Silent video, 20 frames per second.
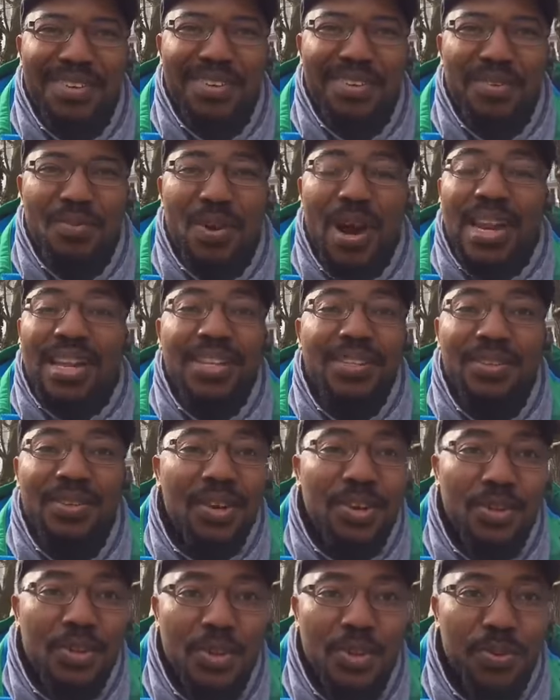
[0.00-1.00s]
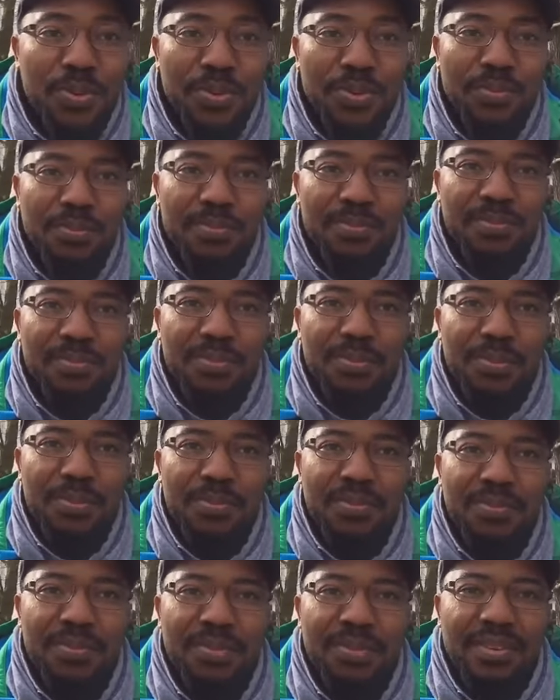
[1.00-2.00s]
While it's not true.
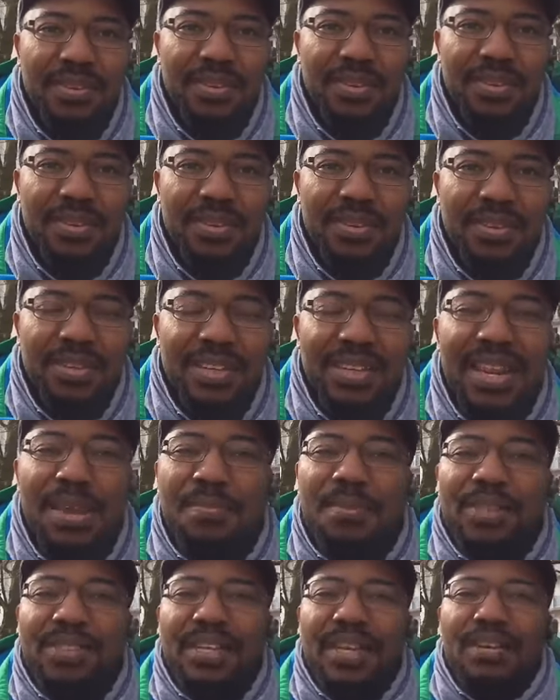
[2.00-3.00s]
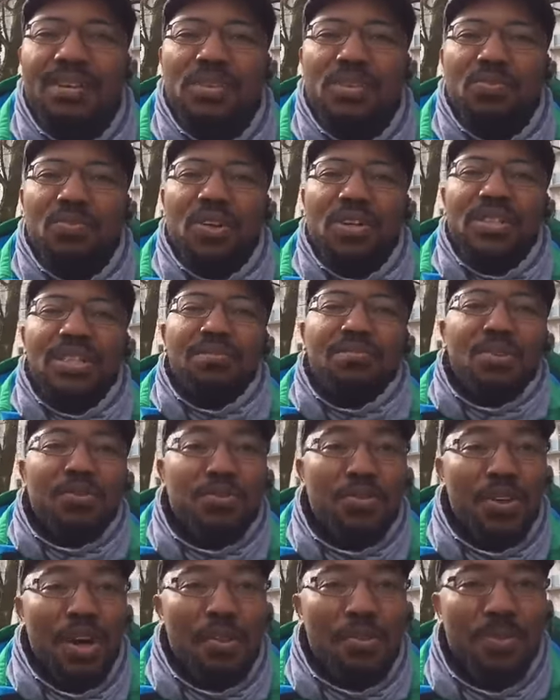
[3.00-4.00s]
Let me tell you small thing
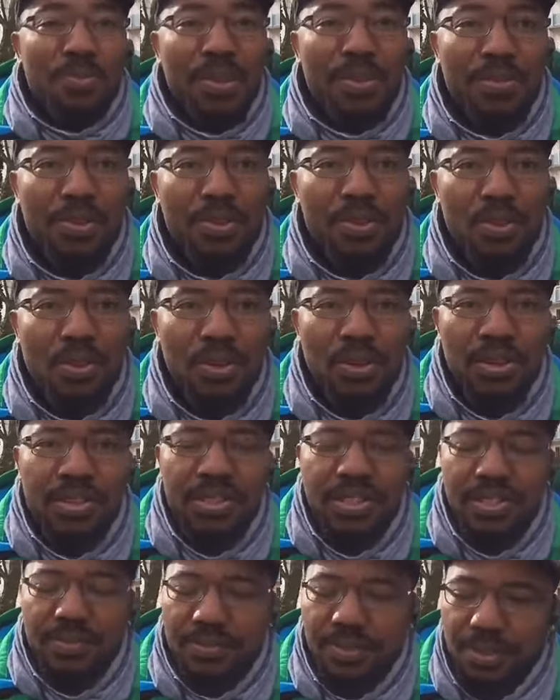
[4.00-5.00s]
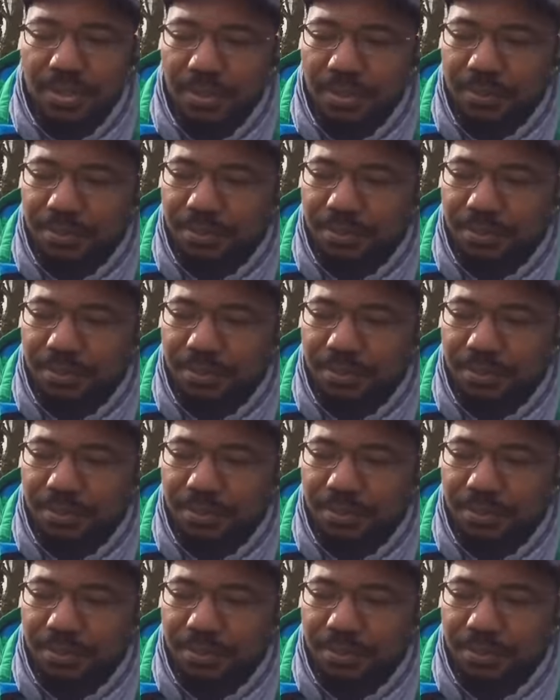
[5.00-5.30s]
before I will be able to close this video.